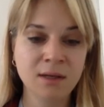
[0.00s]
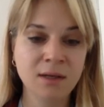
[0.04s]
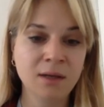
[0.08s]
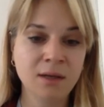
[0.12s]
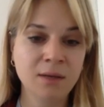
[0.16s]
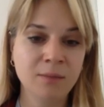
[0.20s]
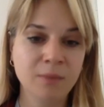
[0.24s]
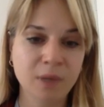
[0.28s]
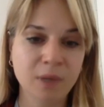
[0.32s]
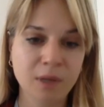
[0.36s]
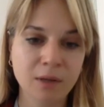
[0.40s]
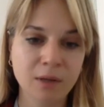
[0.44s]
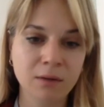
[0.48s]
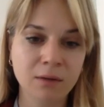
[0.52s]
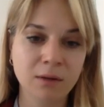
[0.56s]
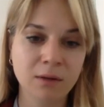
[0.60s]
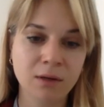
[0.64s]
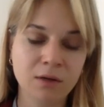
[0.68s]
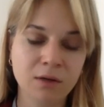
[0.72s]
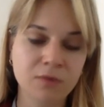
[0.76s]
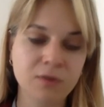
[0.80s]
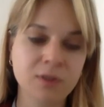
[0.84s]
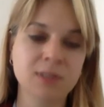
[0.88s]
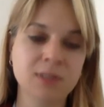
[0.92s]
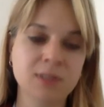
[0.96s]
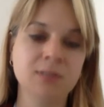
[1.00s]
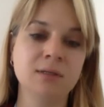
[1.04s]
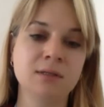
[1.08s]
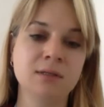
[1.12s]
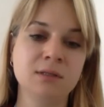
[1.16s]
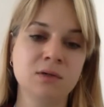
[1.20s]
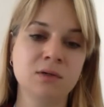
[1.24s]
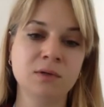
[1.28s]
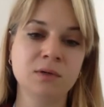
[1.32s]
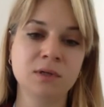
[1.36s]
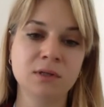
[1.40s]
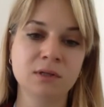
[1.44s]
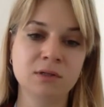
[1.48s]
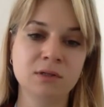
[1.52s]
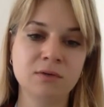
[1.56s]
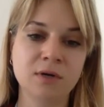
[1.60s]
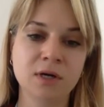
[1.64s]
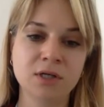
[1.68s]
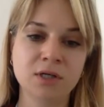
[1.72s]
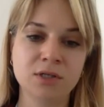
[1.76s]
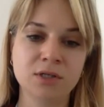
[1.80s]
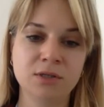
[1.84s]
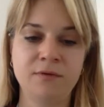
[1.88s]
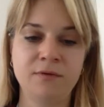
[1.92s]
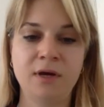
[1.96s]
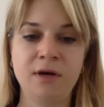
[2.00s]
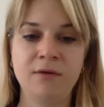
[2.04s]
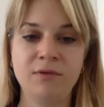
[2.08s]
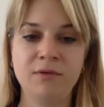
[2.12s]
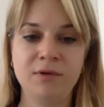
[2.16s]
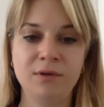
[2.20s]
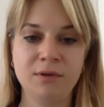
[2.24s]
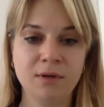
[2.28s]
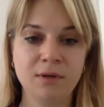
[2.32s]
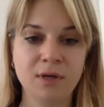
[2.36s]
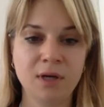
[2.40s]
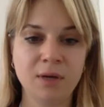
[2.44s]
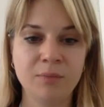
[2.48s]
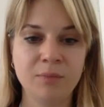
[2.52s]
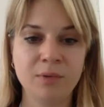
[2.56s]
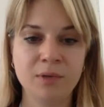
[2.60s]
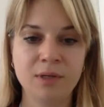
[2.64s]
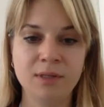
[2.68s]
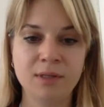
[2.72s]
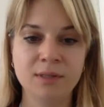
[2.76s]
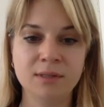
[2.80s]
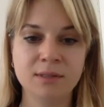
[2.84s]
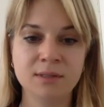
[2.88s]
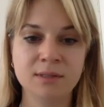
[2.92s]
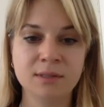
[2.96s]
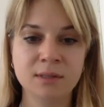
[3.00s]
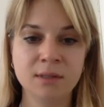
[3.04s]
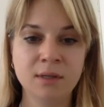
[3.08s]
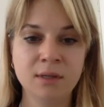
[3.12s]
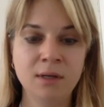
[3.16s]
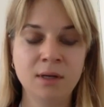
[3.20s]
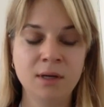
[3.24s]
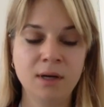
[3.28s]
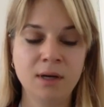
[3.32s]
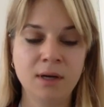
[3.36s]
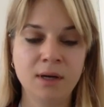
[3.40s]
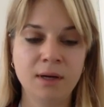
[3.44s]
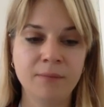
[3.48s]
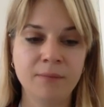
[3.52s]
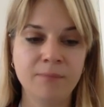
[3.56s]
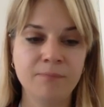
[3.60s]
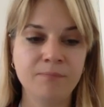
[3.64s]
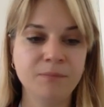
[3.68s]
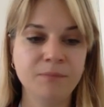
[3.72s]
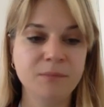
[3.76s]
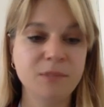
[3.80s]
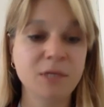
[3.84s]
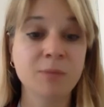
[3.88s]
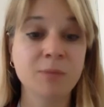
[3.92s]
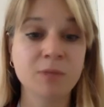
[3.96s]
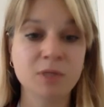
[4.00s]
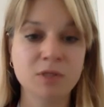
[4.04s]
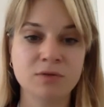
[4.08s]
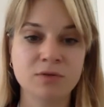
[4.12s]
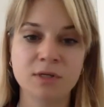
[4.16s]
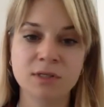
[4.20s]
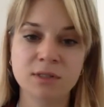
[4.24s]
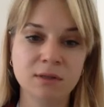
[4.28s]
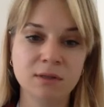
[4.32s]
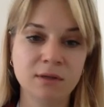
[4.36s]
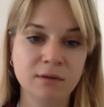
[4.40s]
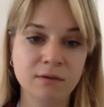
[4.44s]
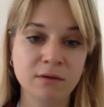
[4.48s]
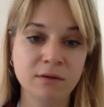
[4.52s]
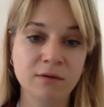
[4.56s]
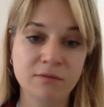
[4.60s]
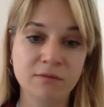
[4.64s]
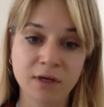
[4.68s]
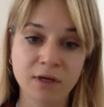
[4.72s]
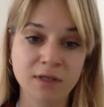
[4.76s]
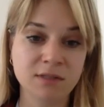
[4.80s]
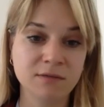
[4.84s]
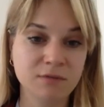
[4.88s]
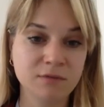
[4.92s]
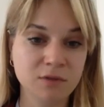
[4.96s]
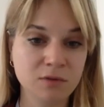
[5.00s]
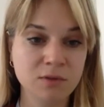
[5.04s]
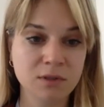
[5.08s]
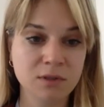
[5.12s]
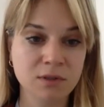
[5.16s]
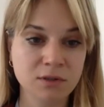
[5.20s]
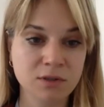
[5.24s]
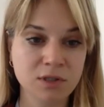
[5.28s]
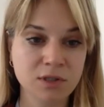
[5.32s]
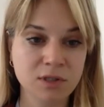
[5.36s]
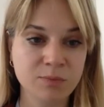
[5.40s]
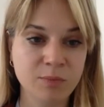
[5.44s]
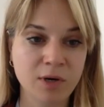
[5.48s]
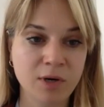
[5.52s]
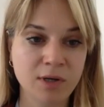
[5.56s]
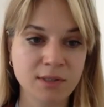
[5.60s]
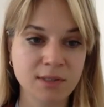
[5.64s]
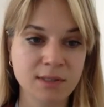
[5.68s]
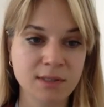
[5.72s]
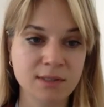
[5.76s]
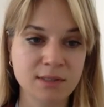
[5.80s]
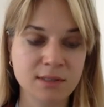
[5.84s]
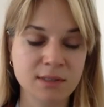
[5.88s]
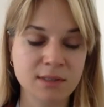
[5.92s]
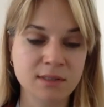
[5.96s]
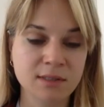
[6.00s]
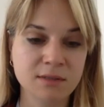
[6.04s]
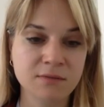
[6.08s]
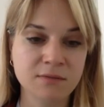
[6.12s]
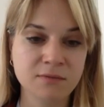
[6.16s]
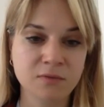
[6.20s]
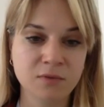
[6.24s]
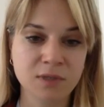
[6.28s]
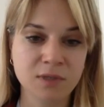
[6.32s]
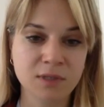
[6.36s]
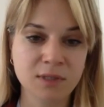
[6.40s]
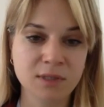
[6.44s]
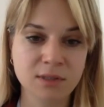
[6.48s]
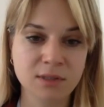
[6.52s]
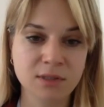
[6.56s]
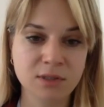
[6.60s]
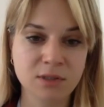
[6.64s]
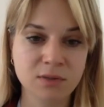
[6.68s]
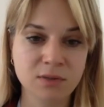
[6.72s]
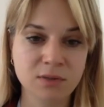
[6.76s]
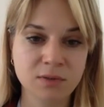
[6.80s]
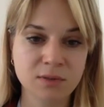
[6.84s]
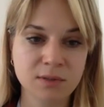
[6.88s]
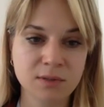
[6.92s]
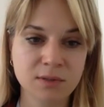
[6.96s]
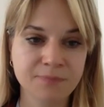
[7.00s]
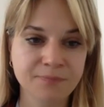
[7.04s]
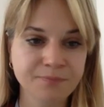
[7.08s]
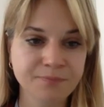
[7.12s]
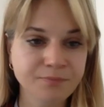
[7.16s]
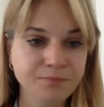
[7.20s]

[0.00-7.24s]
But increasingly, it's going in the direction of having companies demonstrate effective due diligence processes for these issues.